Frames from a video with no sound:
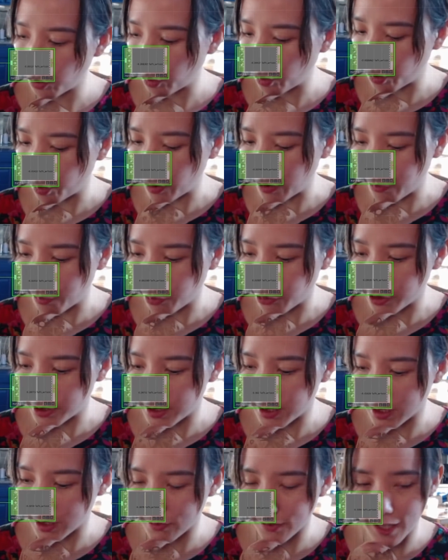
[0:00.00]

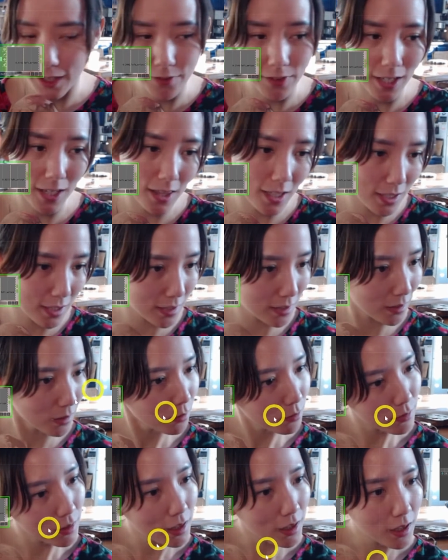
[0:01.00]
1.65. And this
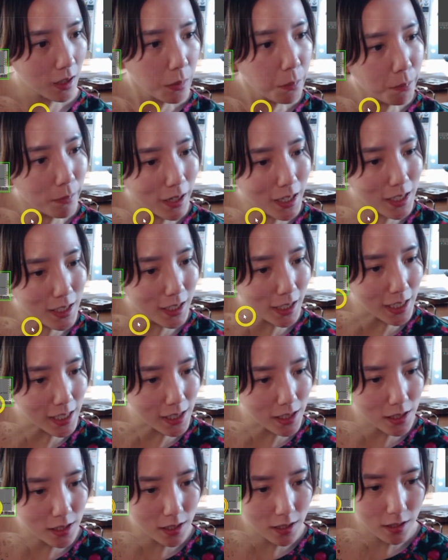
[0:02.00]
might
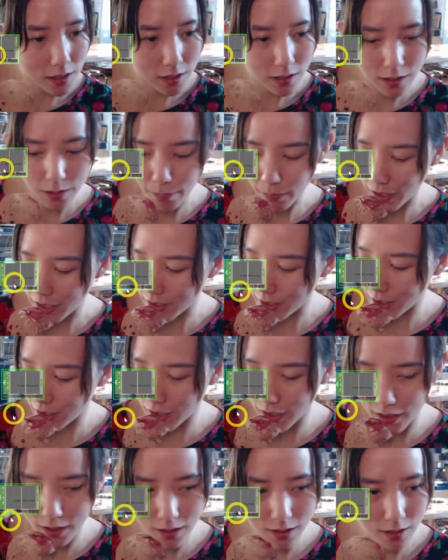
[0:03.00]
change
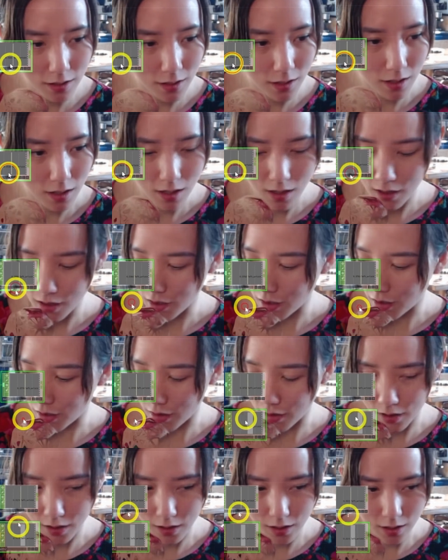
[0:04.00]
depending
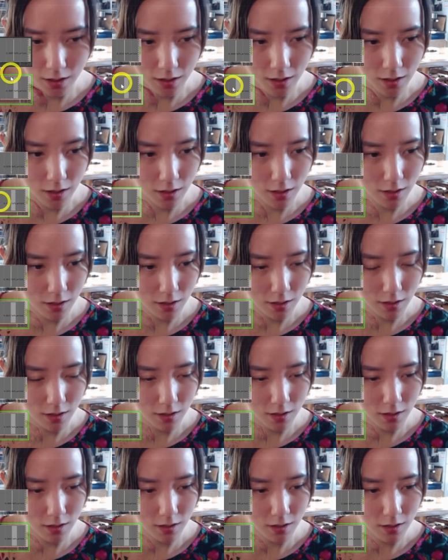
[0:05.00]
on
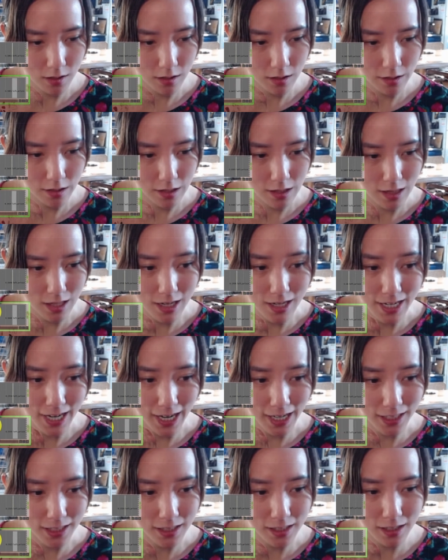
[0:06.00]
the
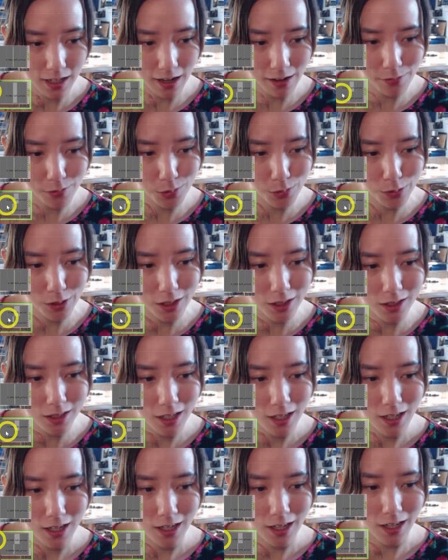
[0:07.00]
test afterwards.
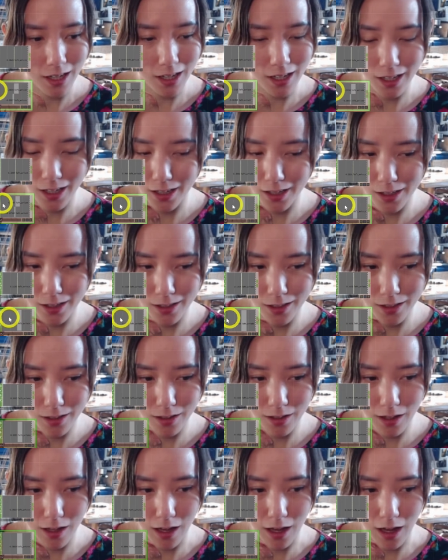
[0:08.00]
And
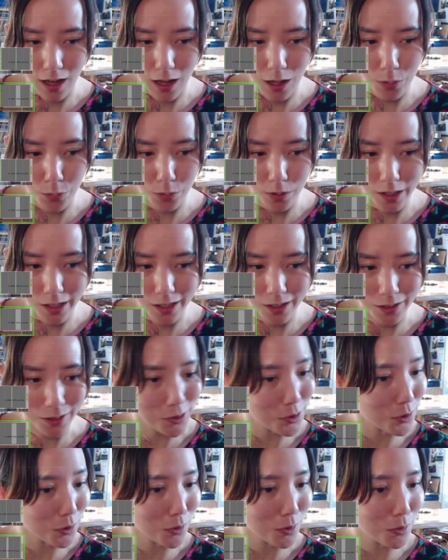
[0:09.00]
I would
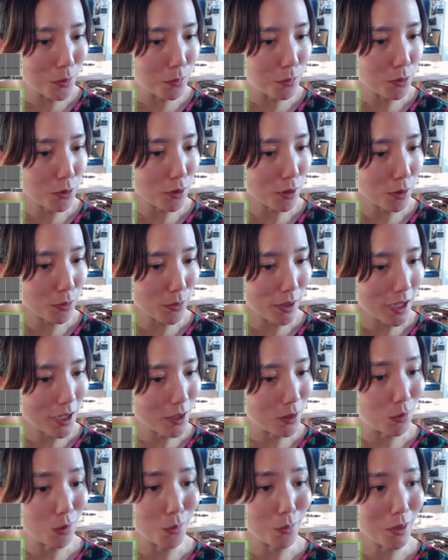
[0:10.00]
assume your
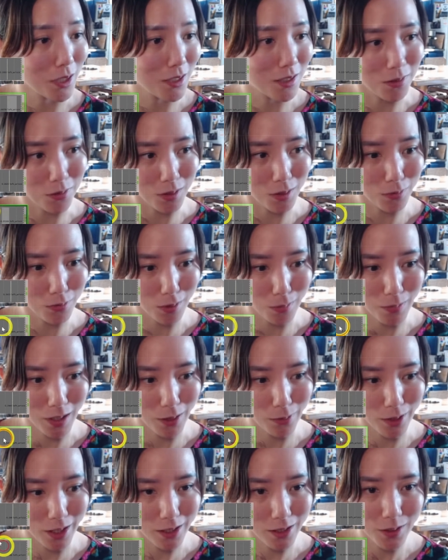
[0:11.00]
range will be different from my
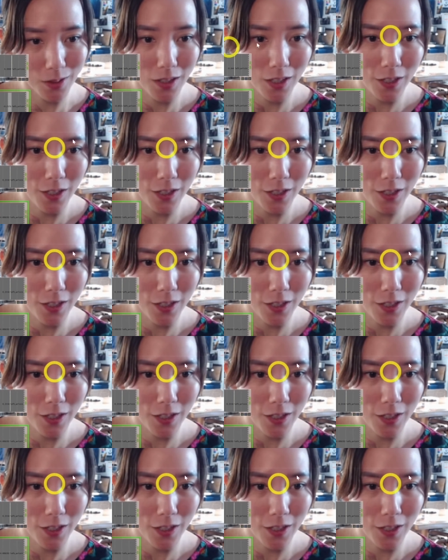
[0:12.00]
range.